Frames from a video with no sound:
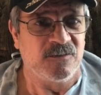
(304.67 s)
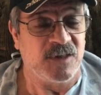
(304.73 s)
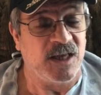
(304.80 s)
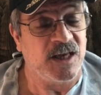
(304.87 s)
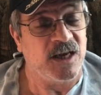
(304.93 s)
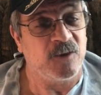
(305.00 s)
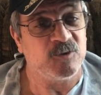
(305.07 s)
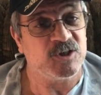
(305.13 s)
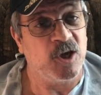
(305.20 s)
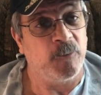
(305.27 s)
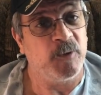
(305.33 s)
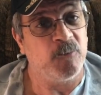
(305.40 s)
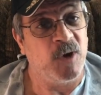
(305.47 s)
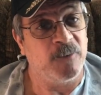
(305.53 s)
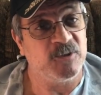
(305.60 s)
thinking I was
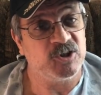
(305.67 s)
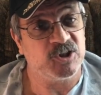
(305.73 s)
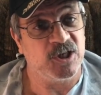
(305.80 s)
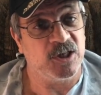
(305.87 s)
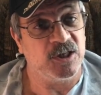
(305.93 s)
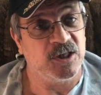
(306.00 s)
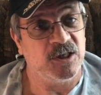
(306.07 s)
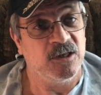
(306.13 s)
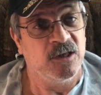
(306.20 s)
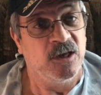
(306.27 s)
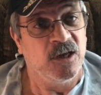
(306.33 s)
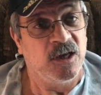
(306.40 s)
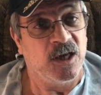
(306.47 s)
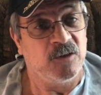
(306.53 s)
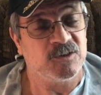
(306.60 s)
helping Mama Chelly,
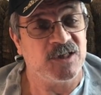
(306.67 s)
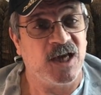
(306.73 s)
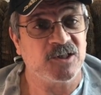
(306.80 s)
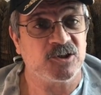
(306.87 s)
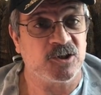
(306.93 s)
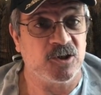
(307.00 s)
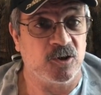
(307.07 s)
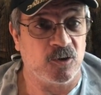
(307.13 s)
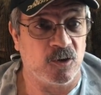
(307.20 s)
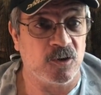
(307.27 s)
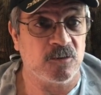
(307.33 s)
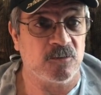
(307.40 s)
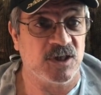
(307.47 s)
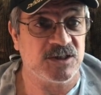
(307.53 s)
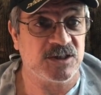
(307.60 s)
I was actually
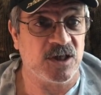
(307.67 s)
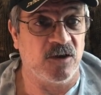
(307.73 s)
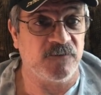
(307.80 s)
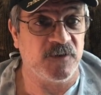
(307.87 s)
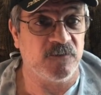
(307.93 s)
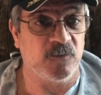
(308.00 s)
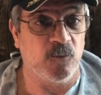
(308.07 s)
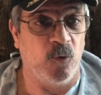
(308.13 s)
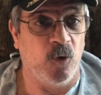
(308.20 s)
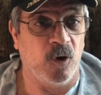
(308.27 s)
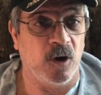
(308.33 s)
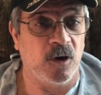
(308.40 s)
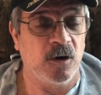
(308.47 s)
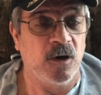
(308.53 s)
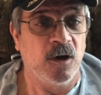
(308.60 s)
hurting myself even
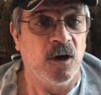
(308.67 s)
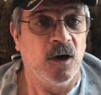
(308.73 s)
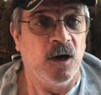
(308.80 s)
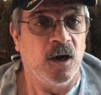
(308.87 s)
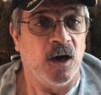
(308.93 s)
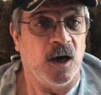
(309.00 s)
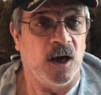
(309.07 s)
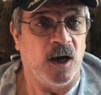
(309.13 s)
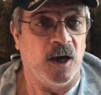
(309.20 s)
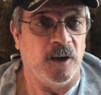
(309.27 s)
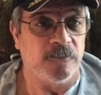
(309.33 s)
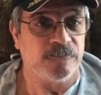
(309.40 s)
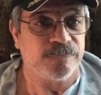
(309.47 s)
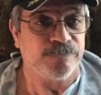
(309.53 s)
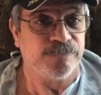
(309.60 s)
more.
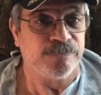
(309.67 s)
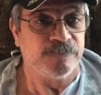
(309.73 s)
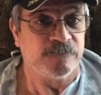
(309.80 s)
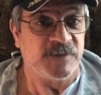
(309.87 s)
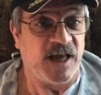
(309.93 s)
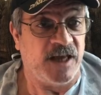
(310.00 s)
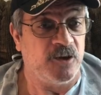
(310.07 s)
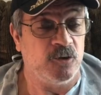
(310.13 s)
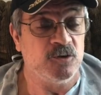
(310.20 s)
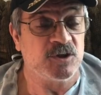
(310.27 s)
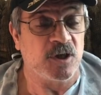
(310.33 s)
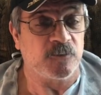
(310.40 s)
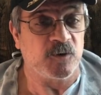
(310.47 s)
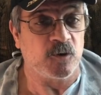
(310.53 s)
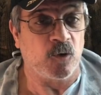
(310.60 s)
Um, I had to do
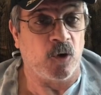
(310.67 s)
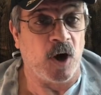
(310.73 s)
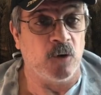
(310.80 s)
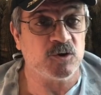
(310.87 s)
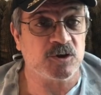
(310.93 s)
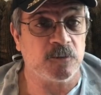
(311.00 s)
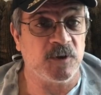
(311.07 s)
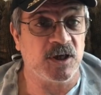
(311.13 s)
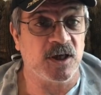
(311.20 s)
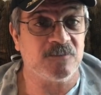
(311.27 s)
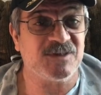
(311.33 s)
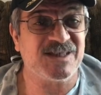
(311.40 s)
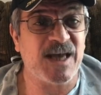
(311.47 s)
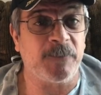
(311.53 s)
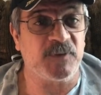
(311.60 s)
something, or I was going to become
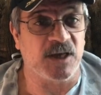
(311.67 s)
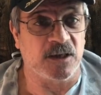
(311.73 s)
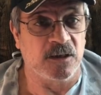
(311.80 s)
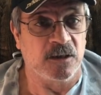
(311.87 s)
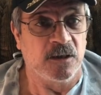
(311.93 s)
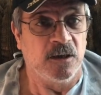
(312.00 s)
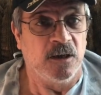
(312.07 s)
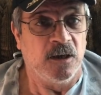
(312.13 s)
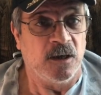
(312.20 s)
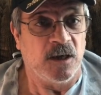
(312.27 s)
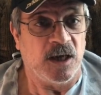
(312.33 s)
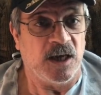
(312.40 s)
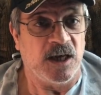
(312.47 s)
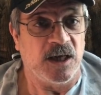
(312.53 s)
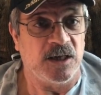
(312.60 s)
septic.
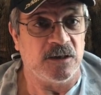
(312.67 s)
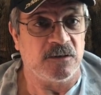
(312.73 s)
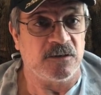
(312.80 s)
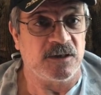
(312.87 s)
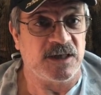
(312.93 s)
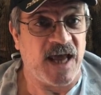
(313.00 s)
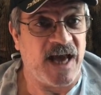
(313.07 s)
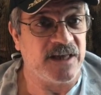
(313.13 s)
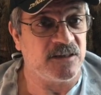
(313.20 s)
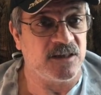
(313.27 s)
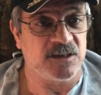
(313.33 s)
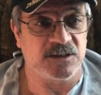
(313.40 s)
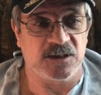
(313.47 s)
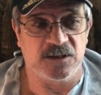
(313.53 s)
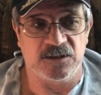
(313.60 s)
And that
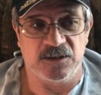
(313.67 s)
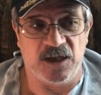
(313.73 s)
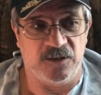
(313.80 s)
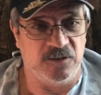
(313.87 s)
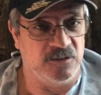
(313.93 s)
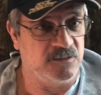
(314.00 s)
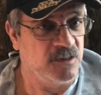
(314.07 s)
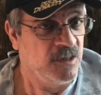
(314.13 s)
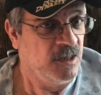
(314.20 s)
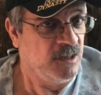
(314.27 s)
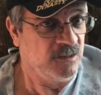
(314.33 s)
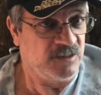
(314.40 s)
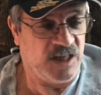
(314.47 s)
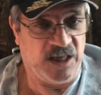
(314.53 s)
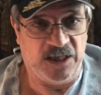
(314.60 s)
is another
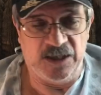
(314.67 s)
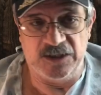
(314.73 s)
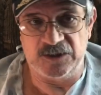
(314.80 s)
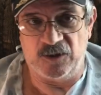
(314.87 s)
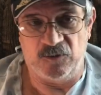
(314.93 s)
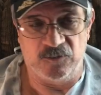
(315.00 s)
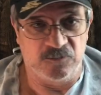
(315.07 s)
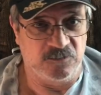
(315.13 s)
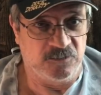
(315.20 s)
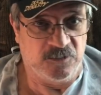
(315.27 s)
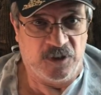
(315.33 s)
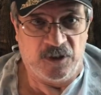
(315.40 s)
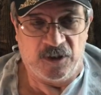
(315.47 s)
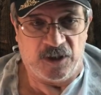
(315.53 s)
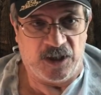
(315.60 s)
thing in its own,
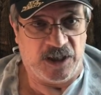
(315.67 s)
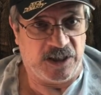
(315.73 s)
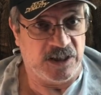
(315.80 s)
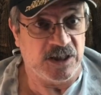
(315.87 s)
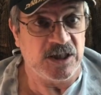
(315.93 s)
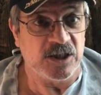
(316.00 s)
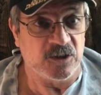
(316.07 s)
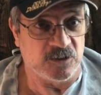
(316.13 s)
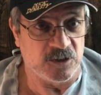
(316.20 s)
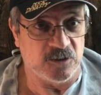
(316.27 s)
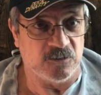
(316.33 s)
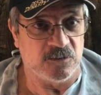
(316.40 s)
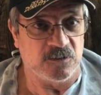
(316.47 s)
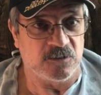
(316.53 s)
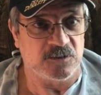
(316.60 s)
it can kill
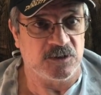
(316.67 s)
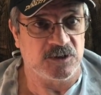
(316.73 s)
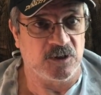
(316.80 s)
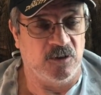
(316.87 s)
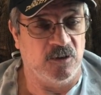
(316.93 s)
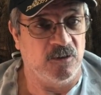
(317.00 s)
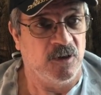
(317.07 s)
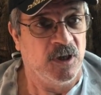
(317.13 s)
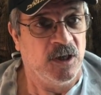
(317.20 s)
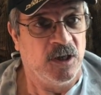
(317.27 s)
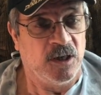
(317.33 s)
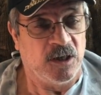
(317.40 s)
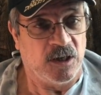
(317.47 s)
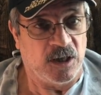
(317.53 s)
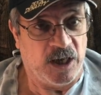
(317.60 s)
you. So
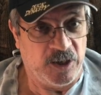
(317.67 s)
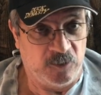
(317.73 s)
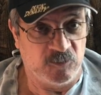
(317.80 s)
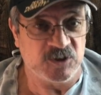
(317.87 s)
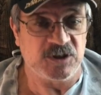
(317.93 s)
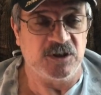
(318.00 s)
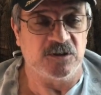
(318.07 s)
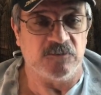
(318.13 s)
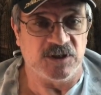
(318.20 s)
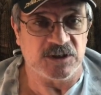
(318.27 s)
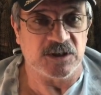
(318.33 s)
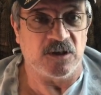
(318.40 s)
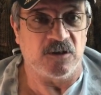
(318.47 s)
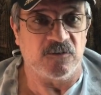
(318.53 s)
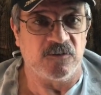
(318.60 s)
I almost killed
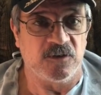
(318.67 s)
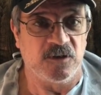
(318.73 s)
myself.